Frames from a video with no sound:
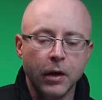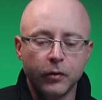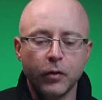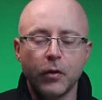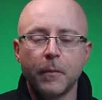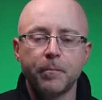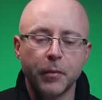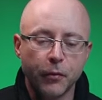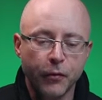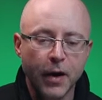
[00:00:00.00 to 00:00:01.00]
So
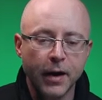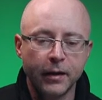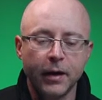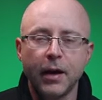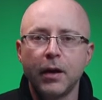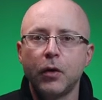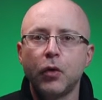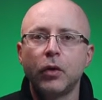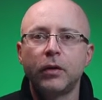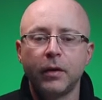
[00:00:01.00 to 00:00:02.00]
find a
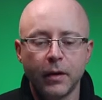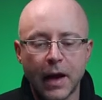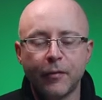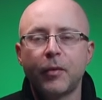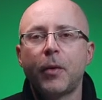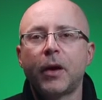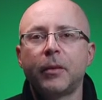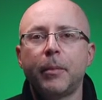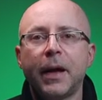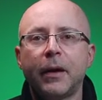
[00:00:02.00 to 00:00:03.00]
good
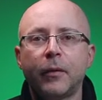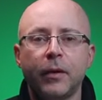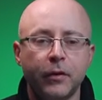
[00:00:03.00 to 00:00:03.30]
aftermarket battery,